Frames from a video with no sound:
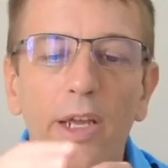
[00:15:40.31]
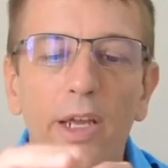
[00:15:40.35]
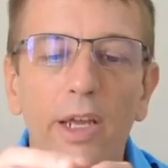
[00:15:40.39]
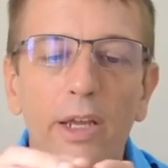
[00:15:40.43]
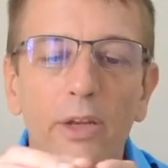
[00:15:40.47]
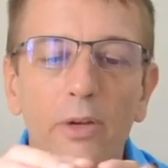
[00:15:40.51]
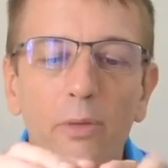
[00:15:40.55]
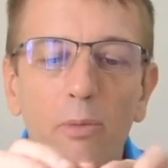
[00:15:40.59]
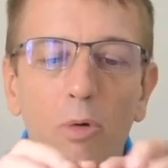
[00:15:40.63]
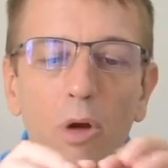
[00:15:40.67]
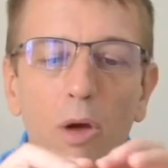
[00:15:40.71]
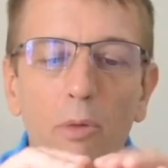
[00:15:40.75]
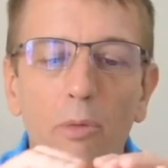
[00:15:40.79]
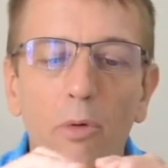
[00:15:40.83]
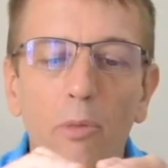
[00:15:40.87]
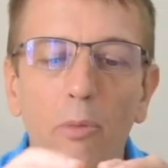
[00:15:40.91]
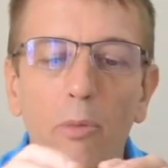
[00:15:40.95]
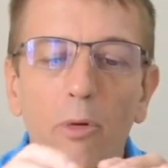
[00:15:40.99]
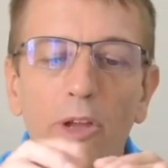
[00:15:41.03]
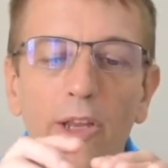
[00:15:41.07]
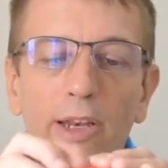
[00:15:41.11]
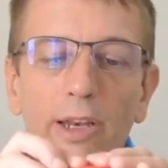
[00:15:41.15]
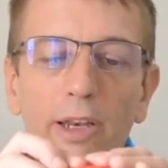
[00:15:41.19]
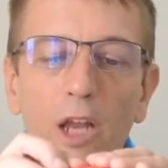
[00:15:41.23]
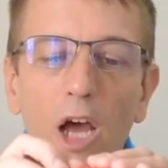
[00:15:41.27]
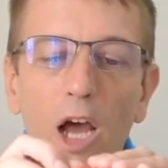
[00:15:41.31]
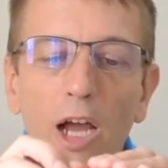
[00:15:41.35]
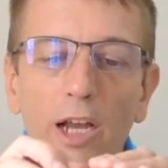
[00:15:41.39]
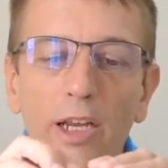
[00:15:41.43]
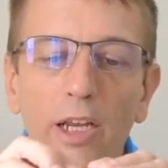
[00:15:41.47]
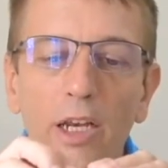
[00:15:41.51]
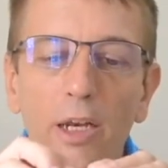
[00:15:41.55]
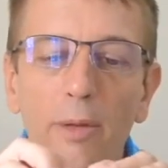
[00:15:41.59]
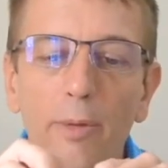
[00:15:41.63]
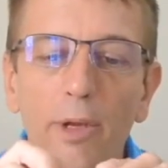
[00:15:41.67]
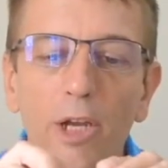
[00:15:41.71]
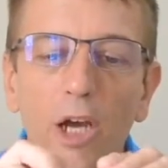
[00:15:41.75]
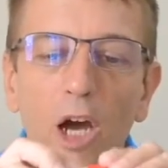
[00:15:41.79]
It's probably not
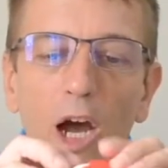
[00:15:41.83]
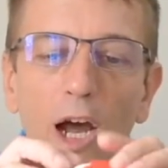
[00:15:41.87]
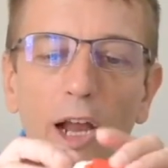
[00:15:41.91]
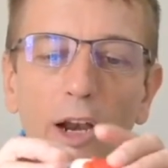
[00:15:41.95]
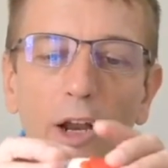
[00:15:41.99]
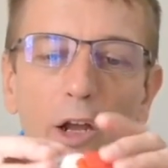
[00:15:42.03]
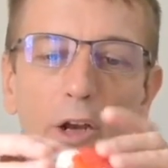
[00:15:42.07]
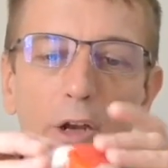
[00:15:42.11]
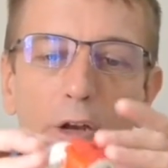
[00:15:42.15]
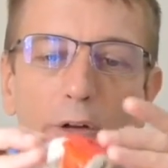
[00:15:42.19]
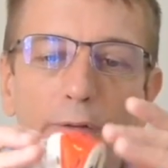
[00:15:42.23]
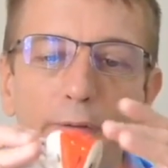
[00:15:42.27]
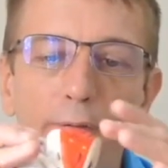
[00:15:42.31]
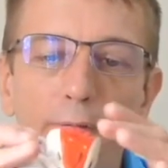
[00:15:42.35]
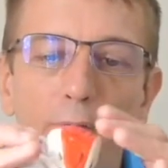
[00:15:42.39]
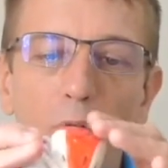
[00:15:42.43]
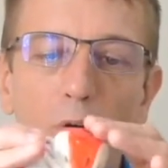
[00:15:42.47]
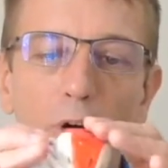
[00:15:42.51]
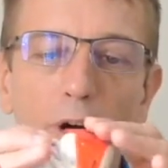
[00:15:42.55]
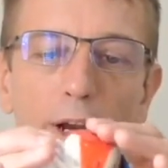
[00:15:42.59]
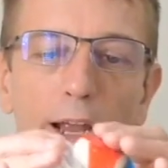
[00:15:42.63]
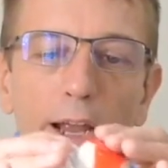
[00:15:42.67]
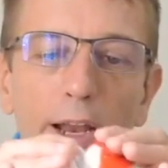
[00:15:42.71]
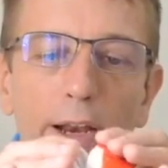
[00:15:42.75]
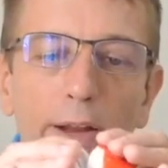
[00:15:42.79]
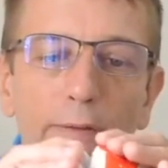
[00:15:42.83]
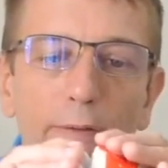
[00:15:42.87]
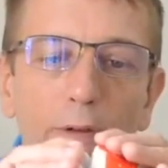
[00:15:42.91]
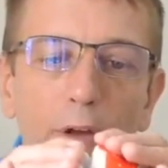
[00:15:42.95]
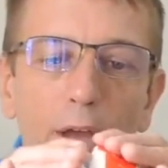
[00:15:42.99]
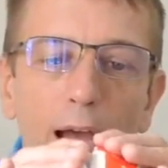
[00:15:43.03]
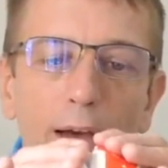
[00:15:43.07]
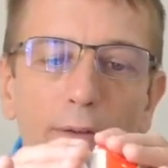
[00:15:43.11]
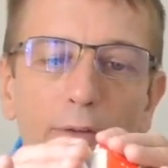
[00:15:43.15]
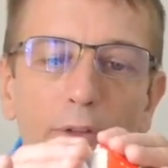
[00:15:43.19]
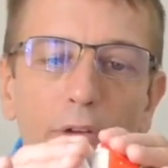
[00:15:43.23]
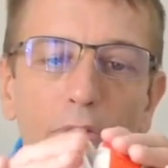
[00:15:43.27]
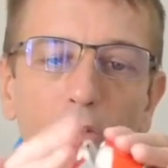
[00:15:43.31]
going to be hot on your forehead if you
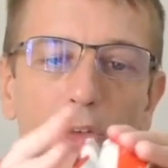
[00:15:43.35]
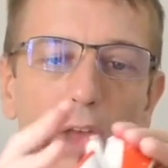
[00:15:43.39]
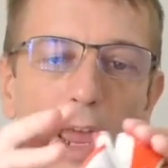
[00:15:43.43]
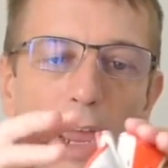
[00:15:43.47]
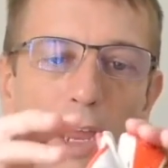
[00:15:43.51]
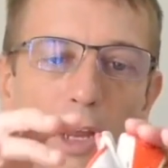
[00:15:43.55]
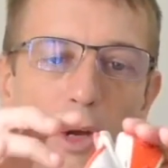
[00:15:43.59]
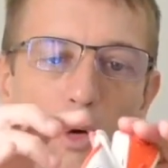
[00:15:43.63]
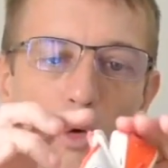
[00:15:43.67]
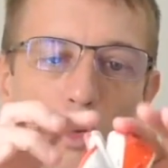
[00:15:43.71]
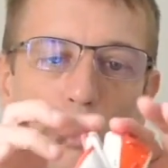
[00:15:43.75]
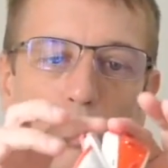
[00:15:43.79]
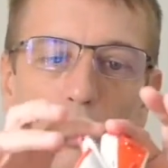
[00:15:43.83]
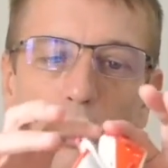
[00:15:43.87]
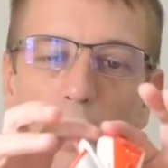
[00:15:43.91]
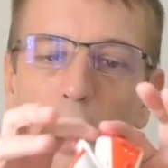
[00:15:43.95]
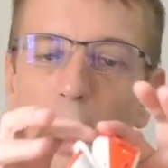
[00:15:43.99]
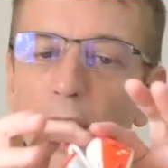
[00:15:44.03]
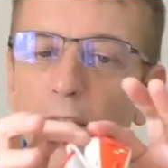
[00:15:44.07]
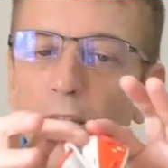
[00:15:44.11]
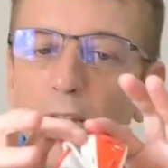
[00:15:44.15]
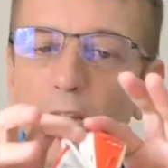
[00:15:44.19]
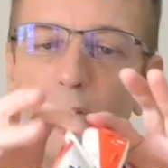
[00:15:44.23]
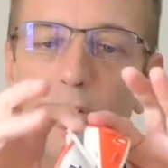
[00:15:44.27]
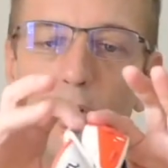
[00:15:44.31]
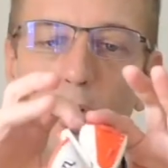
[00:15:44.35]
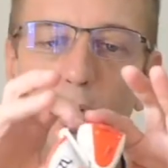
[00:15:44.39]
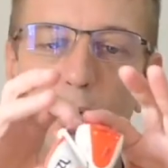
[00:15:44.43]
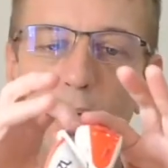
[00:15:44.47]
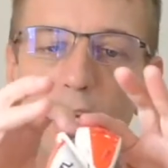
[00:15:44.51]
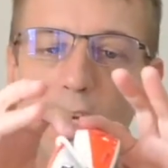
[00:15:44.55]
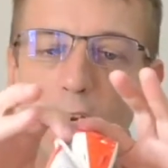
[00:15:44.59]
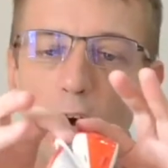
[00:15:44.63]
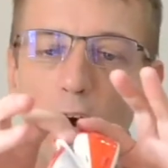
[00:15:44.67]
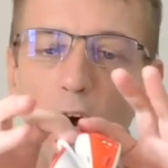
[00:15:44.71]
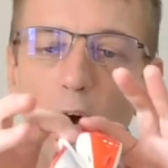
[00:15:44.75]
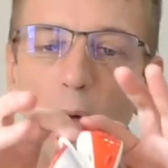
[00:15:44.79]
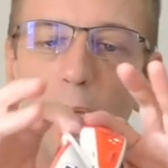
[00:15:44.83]
have this angle to any degree
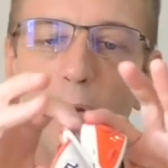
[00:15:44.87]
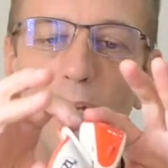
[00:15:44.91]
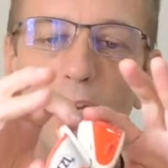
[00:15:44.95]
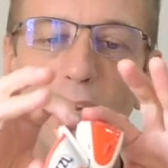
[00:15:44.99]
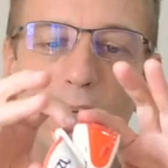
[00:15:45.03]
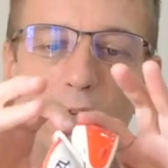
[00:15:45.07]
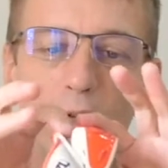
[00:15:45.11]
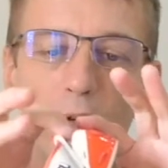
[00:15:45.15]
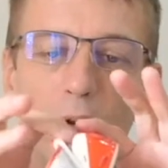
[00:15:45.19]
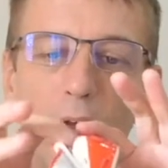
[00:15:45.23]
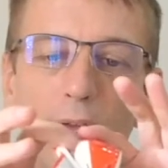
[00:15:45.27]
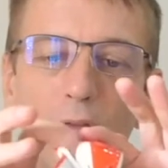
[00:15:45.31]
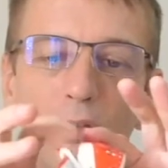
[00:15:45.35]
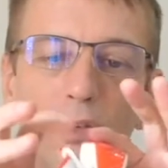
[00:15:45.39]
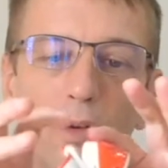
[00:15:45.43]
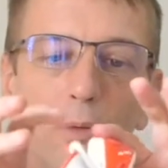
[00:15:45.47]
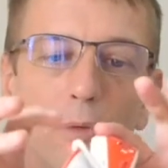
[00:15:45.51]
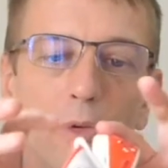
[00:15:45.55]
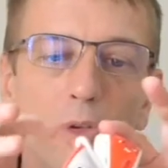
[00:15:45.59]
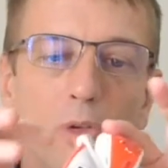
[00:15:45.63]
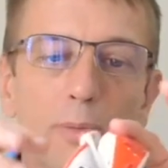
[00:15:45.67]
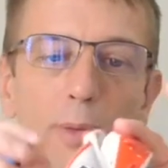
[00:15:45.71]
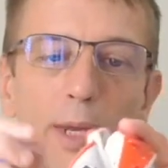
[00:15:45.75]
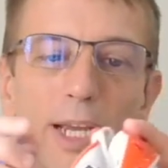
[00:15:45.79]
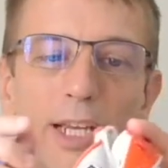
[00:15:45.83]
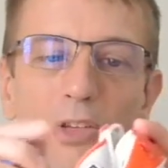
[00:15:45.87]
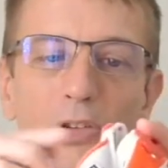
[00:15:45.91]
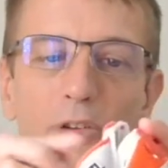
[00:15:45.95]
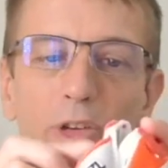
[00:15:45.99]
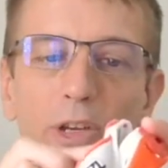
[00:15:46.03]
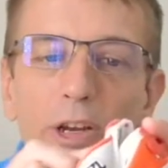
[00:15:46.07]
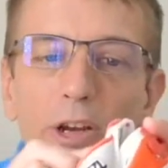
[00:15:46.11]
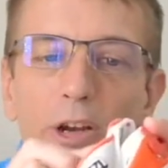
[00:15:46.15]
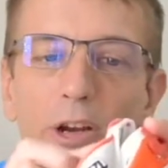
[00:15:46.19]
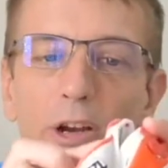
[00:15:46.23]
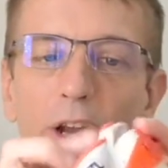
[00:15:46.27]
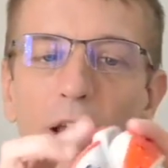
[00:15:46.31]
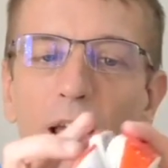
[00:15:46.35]
at all, because you'll have some space
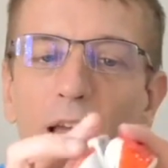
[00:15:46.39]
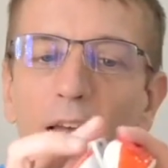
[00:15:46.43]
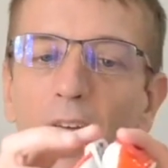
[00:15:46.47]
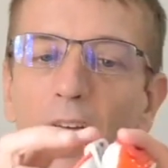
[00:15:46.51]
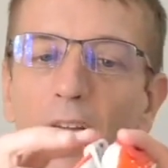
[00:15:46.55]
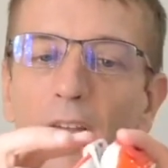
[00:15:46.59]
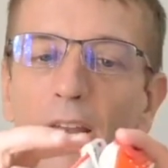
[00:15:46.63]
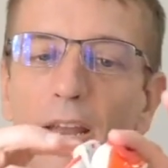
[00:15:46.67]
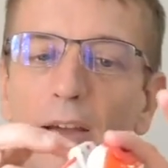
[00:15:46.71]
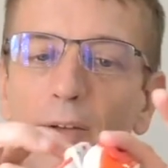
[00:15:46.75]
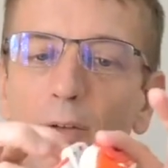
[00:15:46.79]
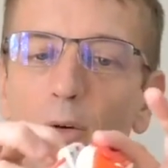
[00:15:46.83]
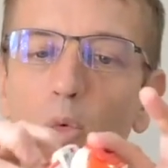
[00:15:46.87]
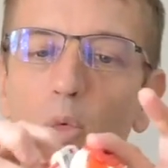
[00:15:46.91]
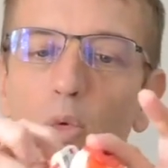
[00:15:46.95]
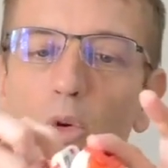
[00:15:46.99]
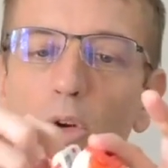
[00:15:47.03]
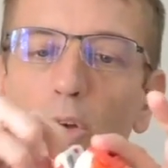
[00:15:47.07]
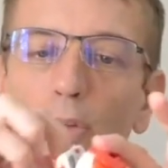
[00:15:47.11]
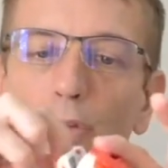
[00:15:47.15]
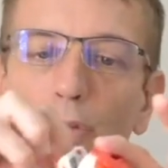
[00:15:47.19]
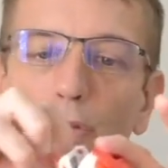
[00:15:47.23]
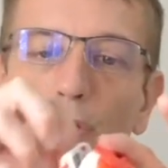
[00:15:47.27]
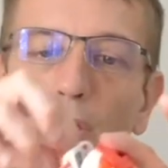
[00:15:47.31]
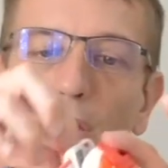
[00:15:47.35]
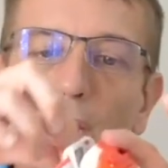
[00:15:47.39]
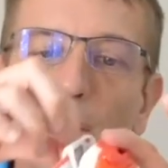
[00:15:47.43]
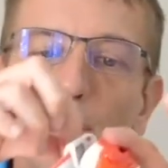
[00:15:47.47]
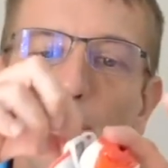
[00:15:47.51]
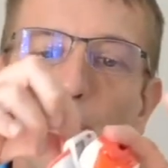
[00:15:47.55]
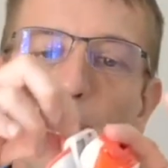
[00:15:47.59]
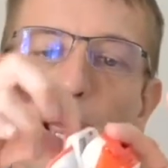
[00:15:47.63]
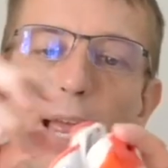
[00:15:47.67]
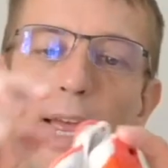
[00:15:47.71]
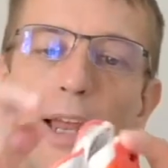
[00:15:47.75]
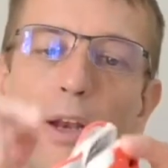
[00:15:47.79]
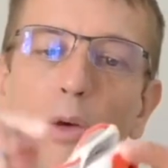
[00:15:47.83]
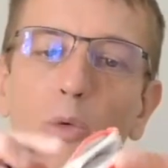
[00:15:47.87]
here, and you have a real thick
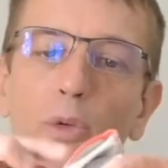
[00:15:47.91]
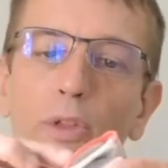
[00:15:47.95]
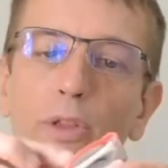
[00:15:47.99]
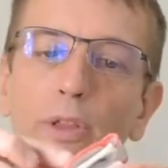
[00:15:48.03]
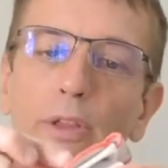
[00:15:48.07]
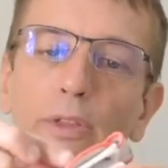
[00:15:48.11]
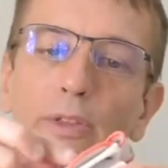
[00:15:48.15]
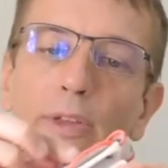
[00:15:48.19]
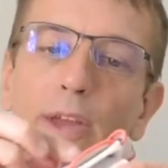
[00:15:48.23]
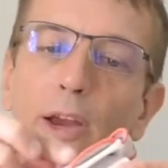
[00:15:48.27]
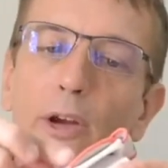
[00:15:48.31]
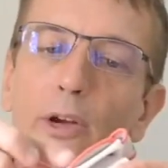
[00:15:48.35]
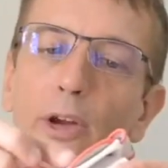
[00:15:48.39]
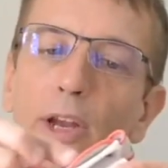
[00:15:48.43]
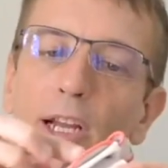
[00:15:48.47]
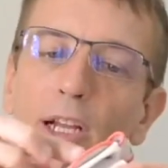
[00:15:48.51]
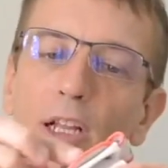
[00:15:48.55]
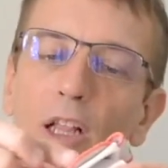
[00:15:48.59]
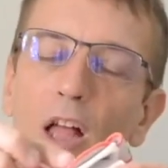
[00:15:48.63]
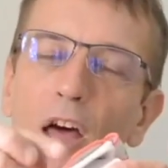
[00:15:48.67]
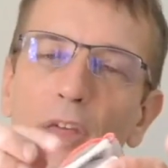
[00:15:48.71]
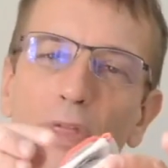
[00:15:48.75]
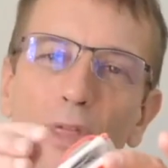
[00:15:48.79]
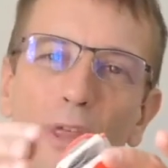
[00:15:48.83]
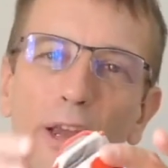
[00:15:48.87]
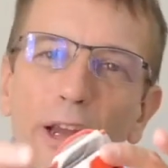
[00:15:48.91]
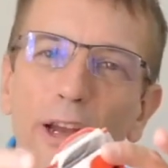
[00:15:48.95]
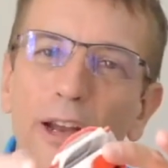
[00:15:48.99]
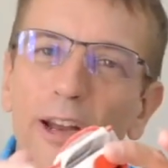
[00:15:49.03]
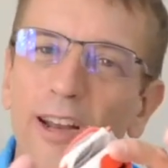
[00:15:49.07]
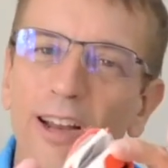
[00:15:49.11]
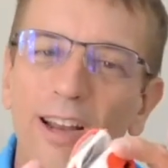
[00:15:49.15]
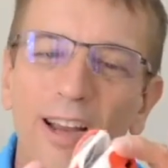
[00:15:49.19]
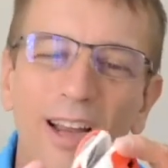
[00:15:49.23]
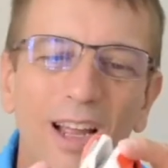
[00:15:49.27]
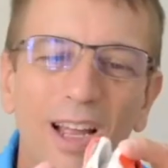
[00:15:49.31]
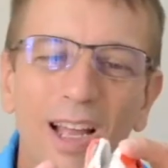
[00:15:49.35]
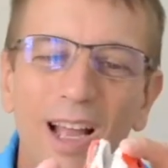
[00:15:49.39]
band with the terry cloth
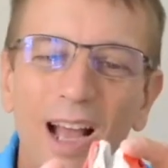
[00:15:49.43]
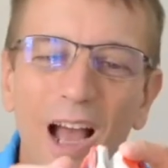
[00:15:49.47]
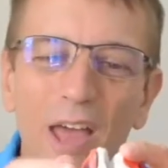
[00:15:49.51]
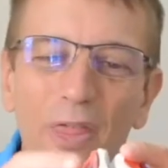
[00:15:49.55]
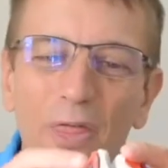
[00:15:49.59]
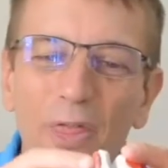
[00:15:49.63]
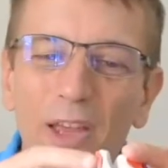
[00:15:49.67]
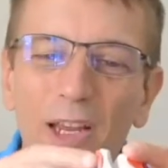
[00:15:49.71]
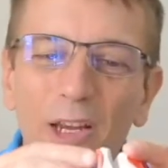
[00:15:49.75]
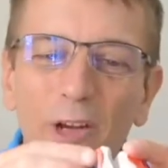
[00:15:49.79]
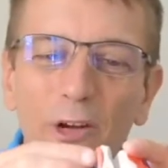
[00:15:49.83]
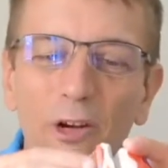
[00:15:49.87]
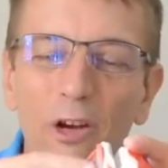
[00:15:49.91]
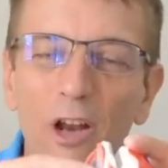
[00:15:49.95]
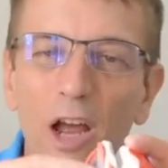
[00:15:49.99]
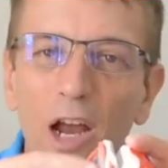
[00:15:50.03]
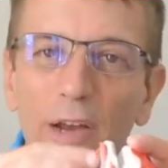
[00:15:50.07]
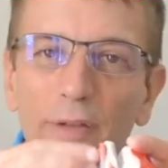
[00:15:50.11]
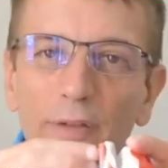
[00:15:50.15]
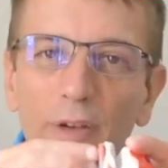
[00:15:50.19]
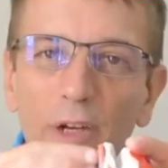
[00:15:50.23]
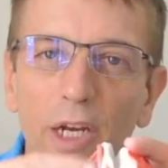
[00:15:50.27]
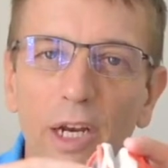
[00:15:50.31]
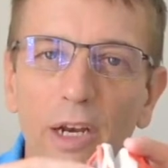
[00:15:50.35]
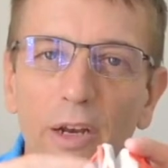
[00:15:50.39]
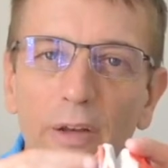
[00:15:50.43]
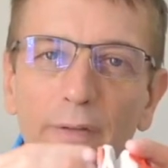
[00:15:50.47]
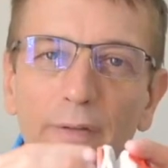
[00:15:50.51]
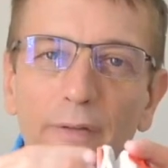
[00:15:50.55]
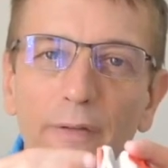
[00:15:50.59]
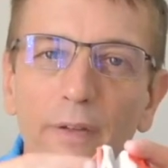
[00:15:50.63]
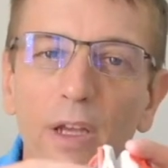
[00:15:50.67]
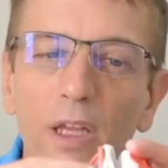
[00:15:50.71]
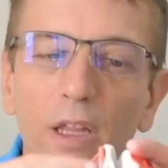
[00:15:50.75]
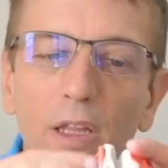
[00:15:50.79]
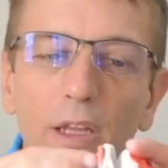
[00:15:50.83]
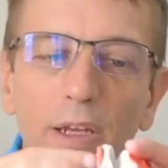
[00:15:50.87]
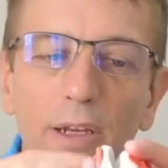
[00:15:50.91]
here. I think you're not even going to
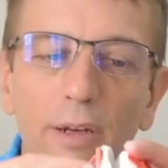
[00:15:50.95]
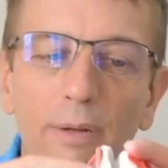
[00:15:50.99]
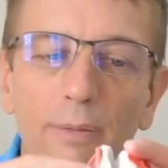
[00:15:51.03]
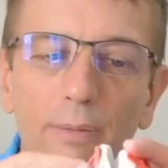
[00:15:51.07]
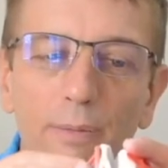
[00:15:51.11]
feel it.